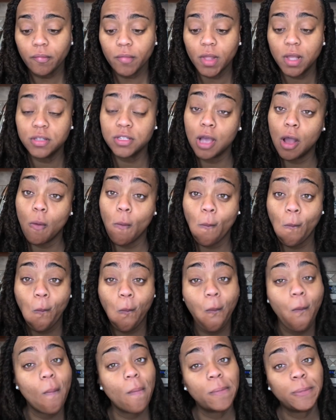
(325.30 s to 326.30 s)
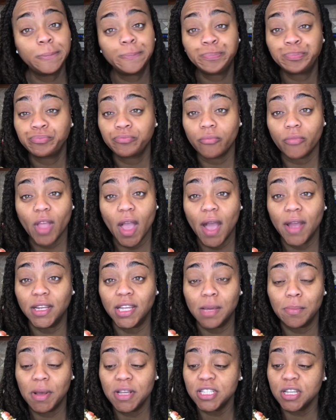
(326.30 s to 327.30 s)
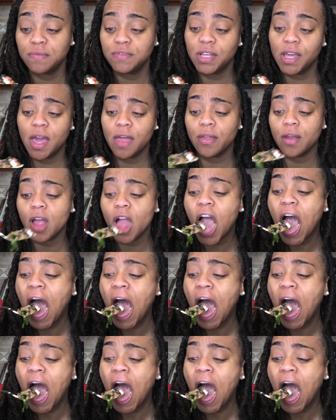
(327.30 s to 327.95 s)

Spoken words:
So I had to get myself together.